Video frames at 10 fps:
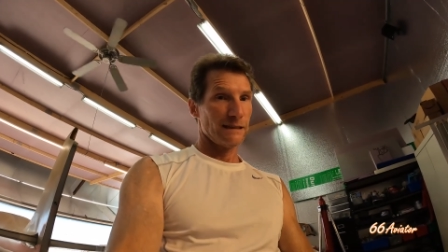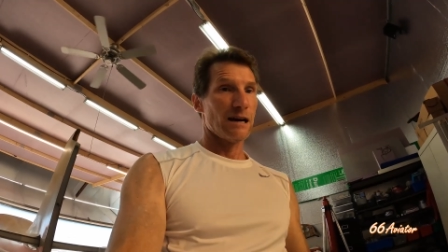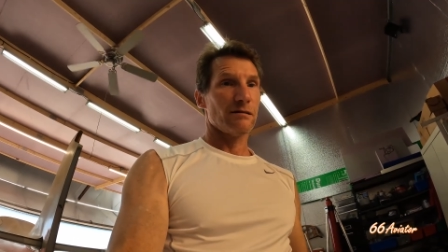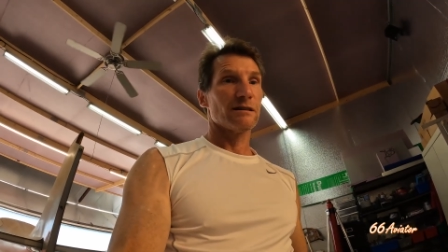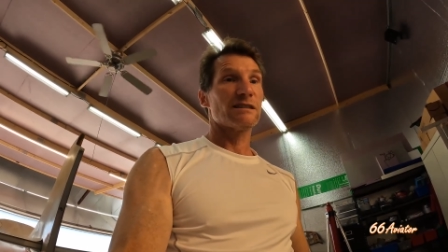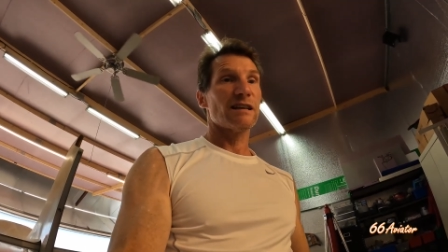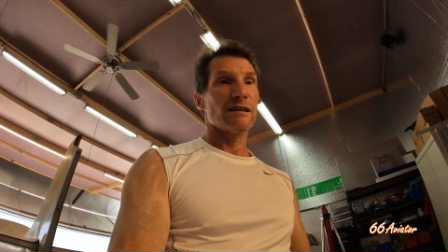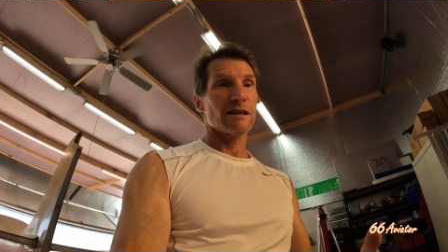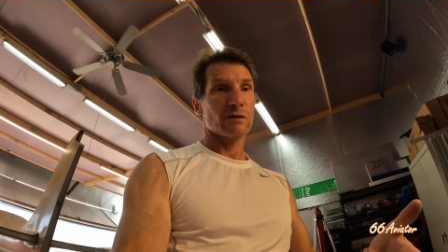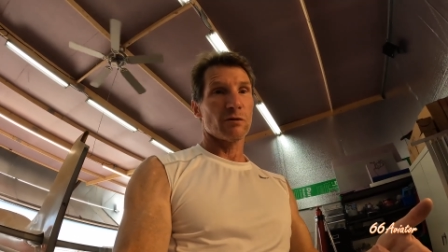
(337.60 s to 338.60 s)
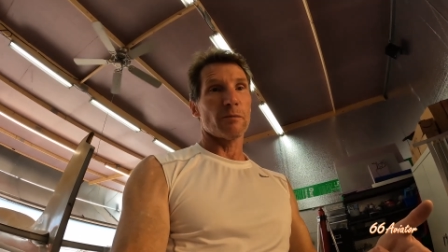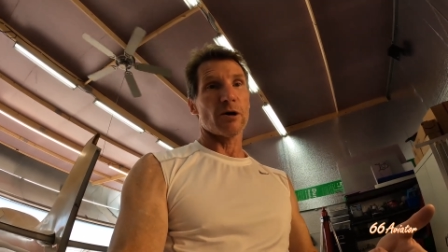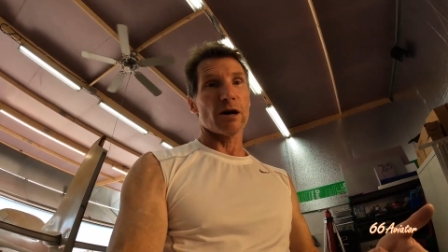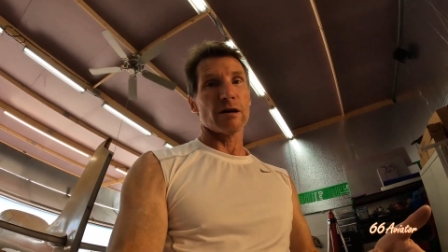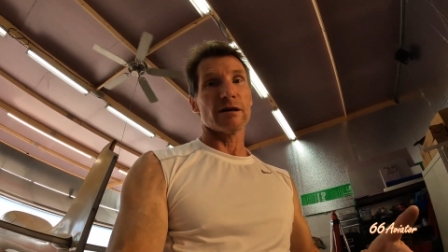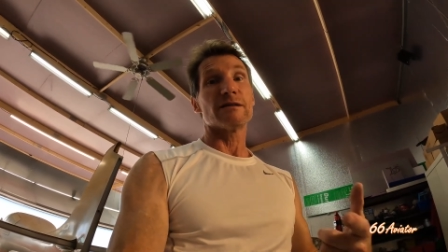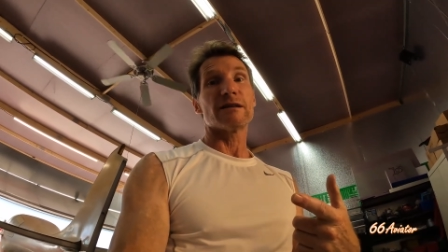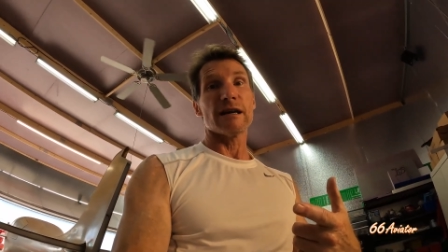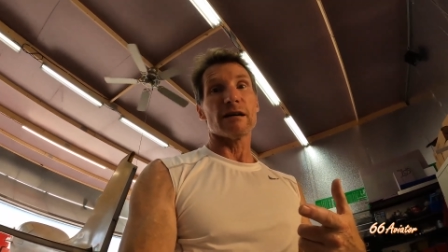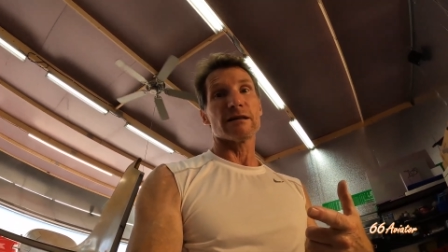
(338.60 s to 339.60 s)
Now let's take this one apart and
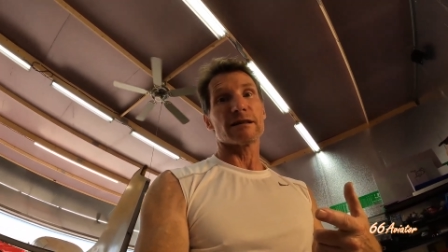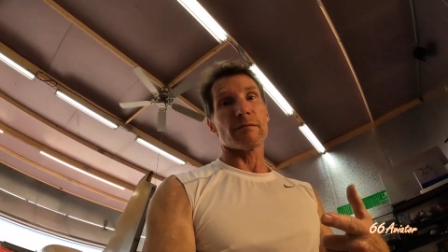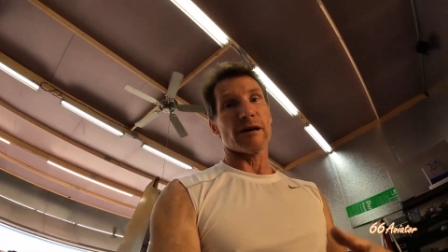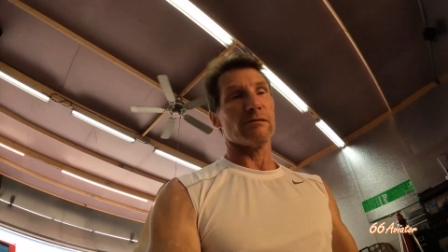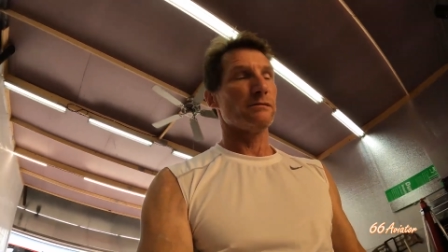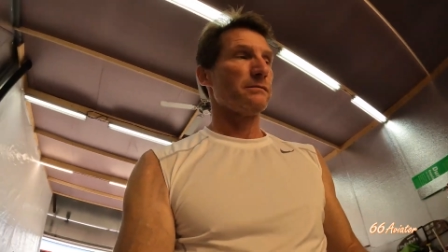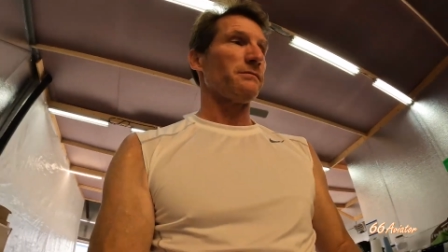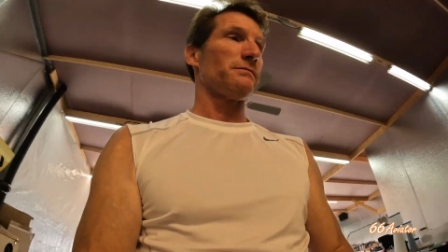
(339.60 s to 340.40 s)
see how this come out.